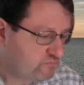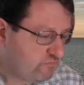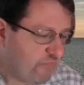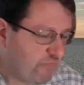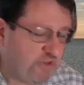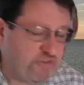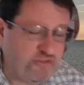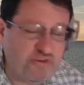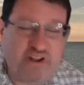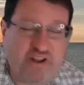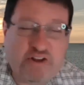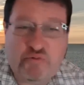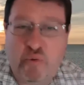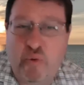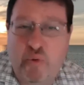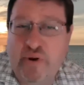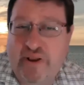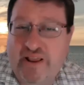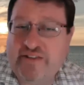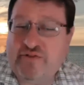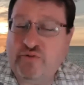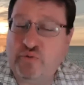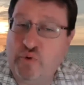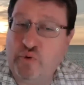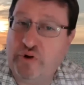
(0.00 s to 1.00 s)
So that's when we'll
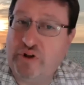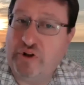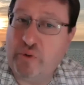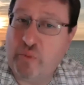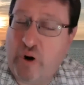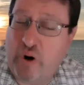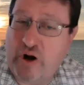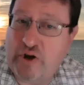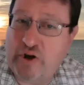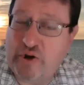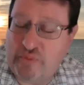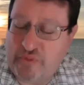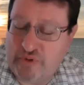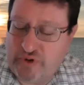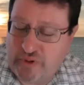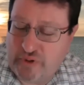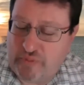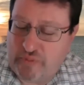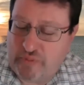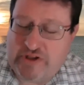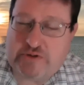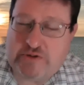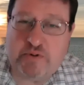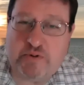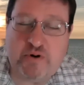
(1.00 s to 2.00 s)
get to really welcome you to
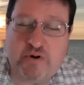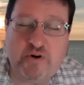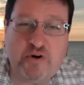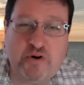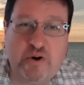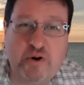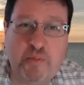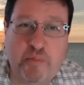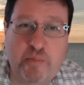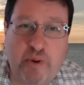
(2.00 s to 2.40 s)
Pittsburgh.